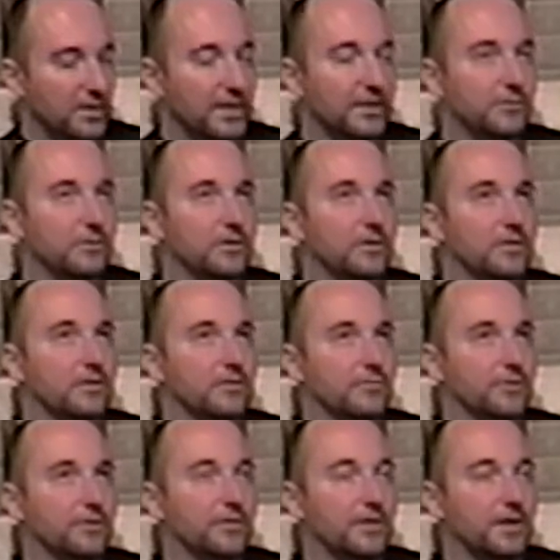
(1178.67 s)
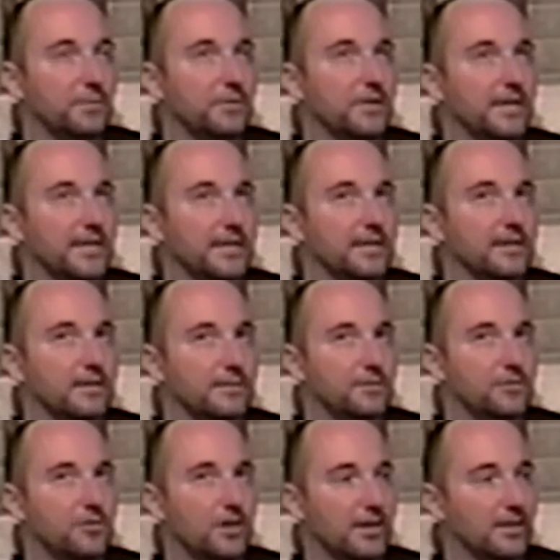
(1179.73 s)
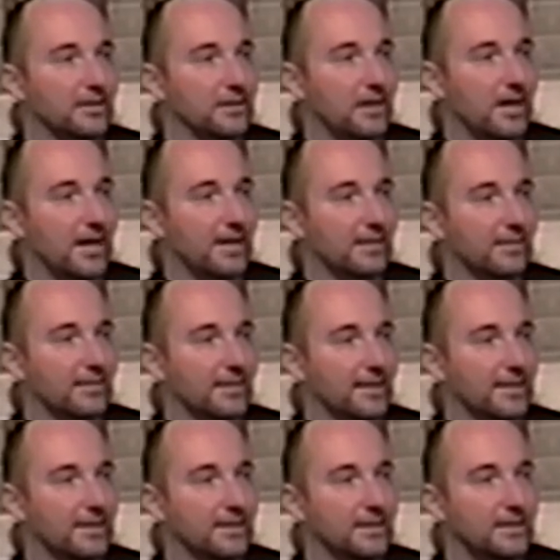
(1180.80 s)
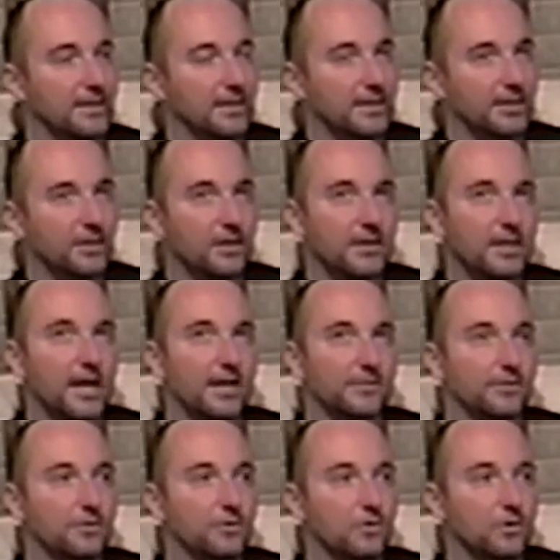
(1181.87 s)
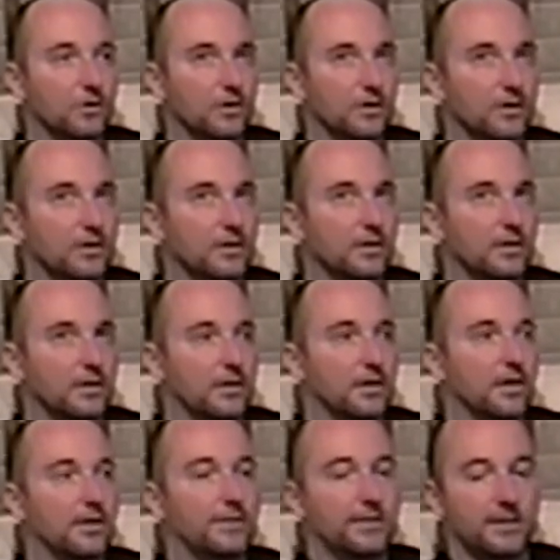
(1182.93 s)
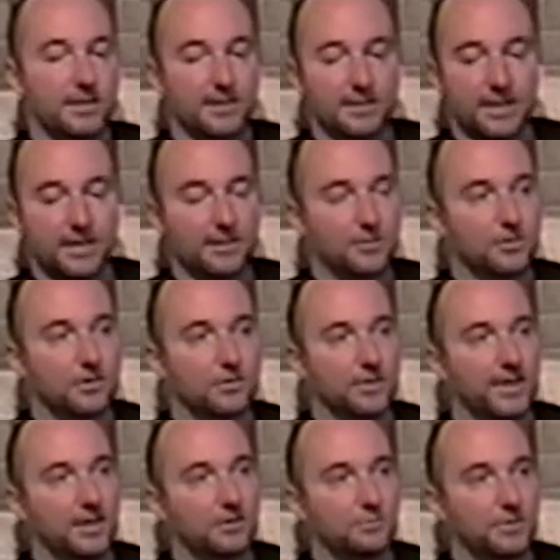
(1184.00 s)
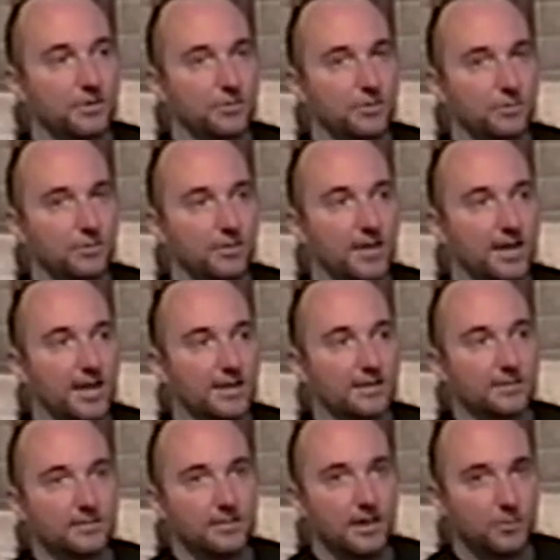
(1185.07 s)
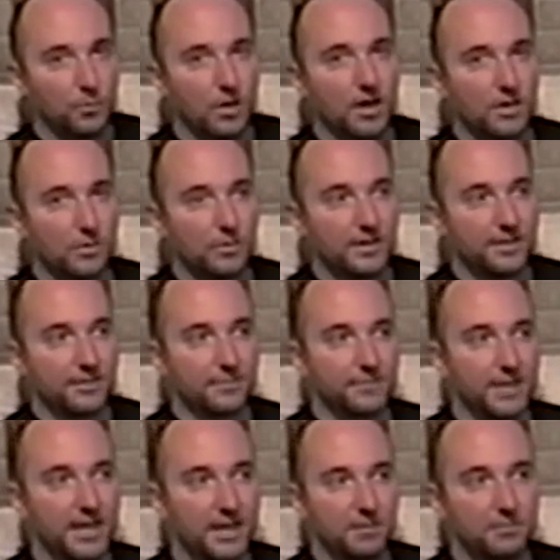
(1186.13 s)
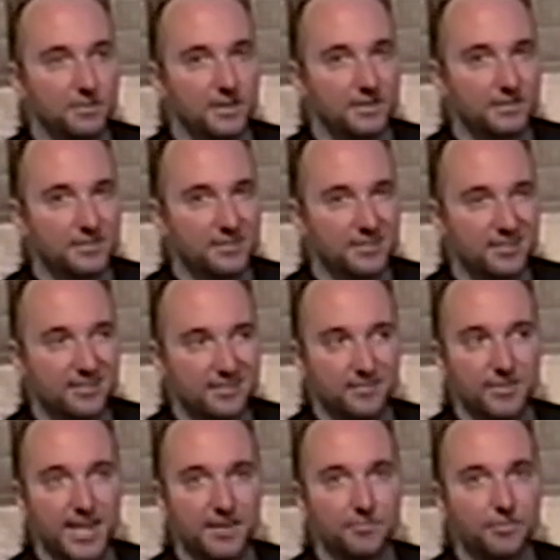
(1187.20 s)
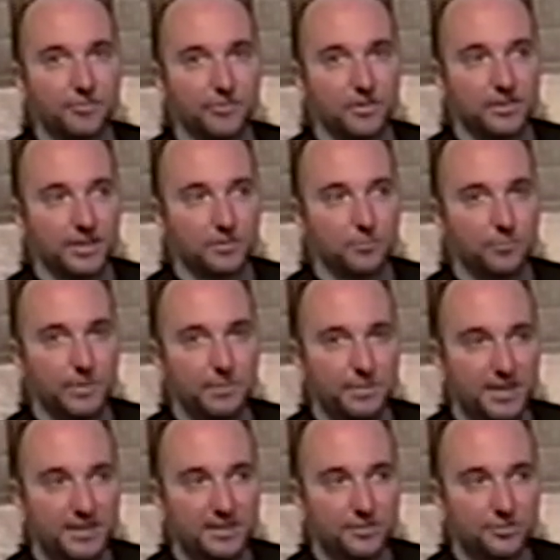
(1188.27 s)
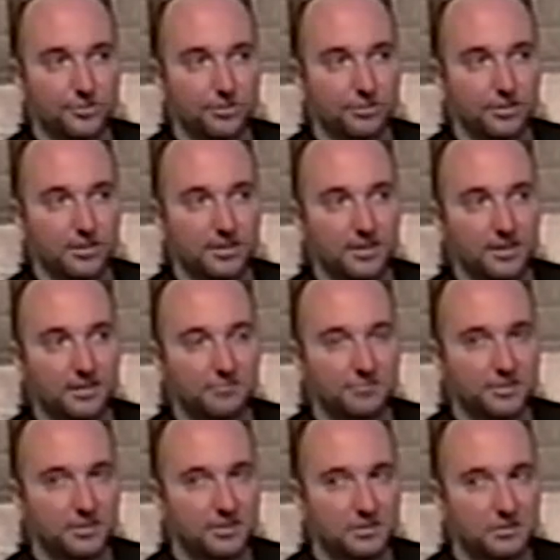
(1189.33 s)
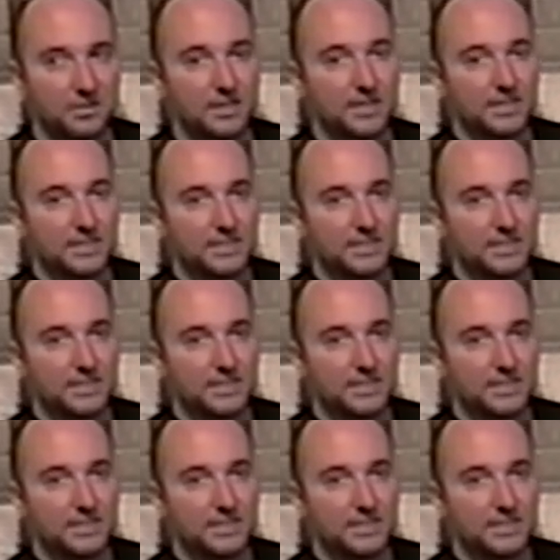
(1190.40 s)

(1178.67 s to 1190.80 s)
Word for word: Well, like for example, like checking locks. Like you know, I'd lock the door, and then I'd kind of jiggle the handle, make sure it was locked, and I'd walk away sometimes, and I just would have this feeling like, well, maybe I didn't turn it enough, you know,